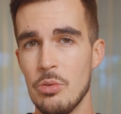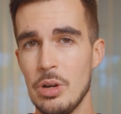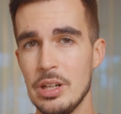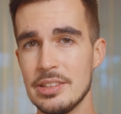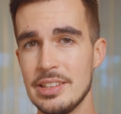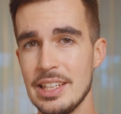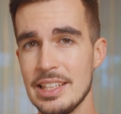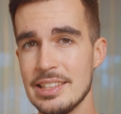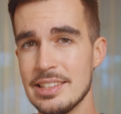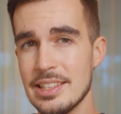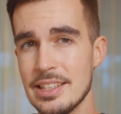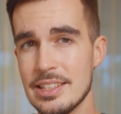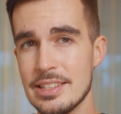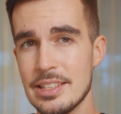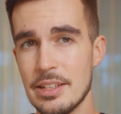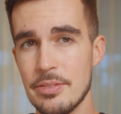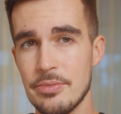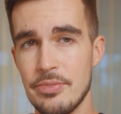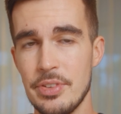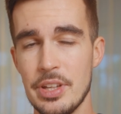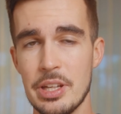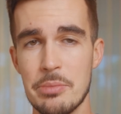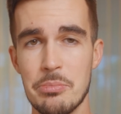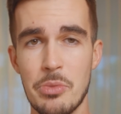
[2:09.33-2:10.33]
While this is
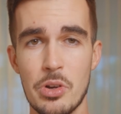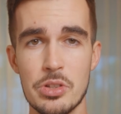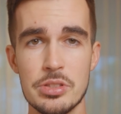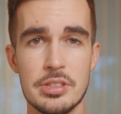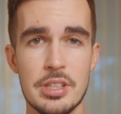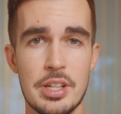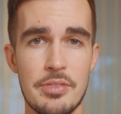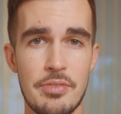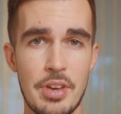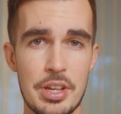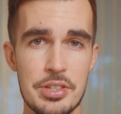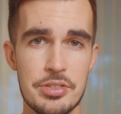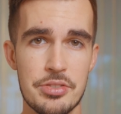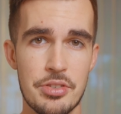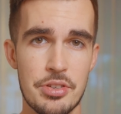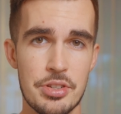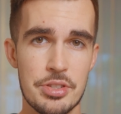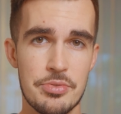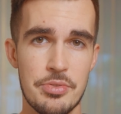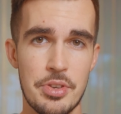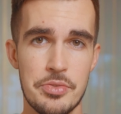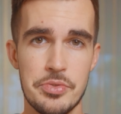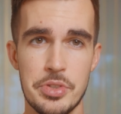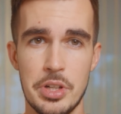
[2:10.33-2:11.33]
something most
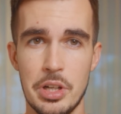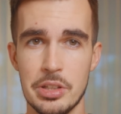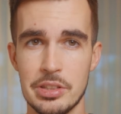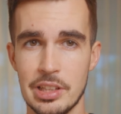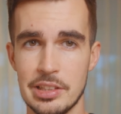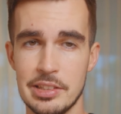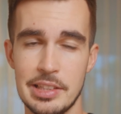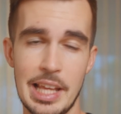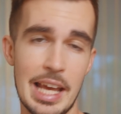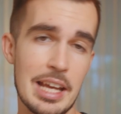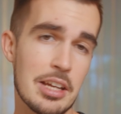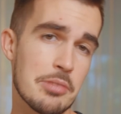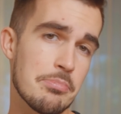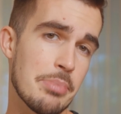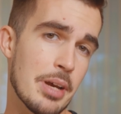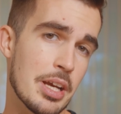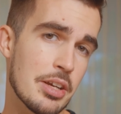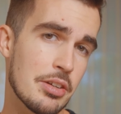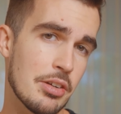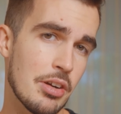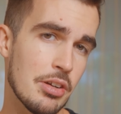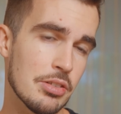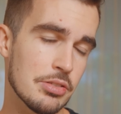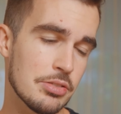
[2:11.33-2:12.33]
investors without a tech
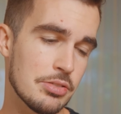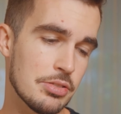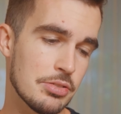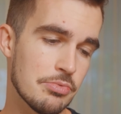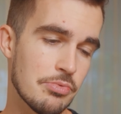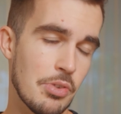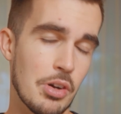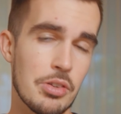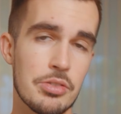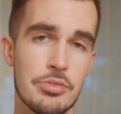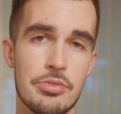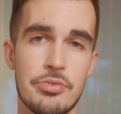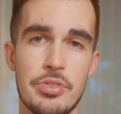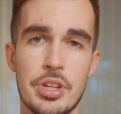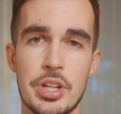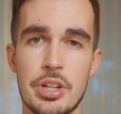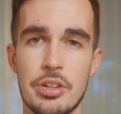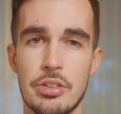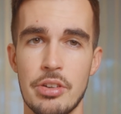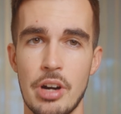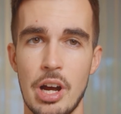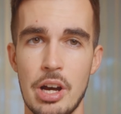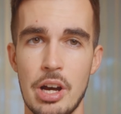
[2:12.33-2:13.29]
background won't figure